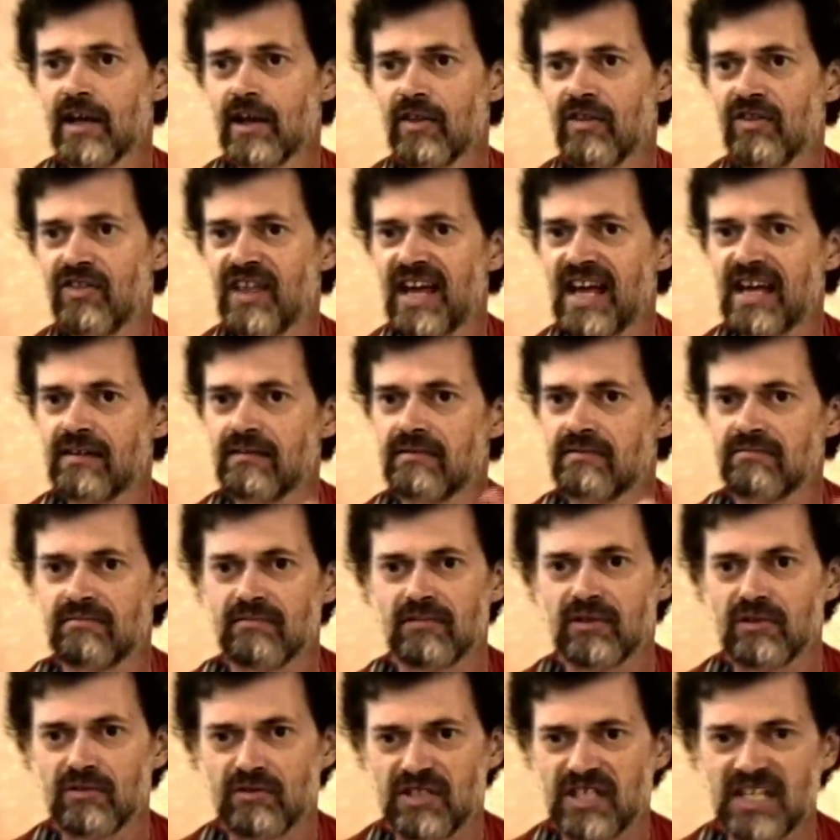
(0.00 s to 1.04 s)

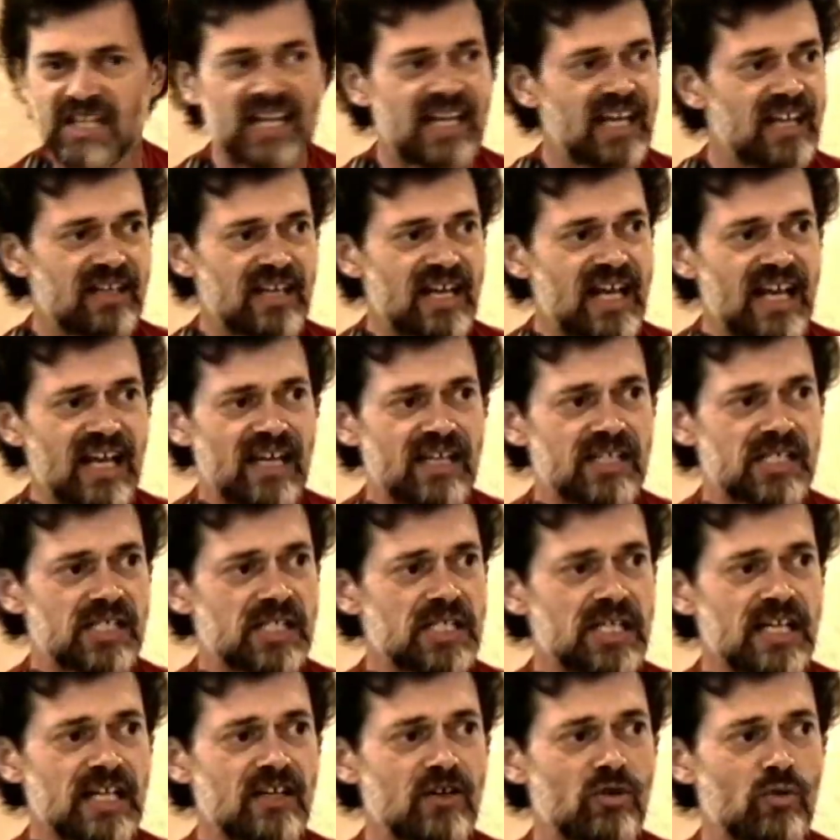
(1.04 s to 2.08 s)
then DNA
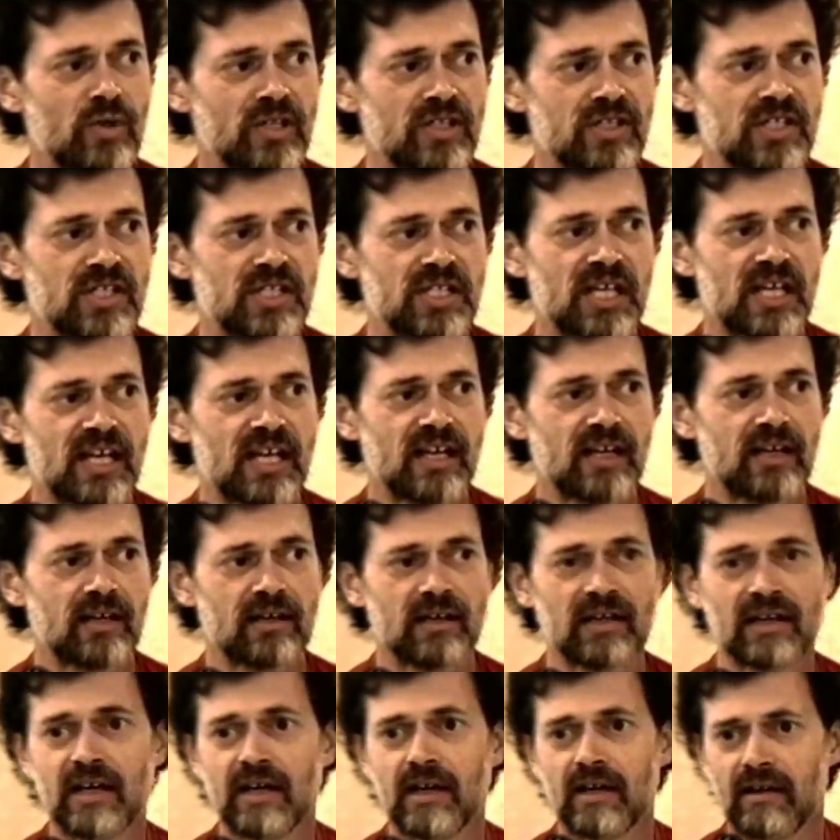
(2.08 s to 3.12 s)
sequencing,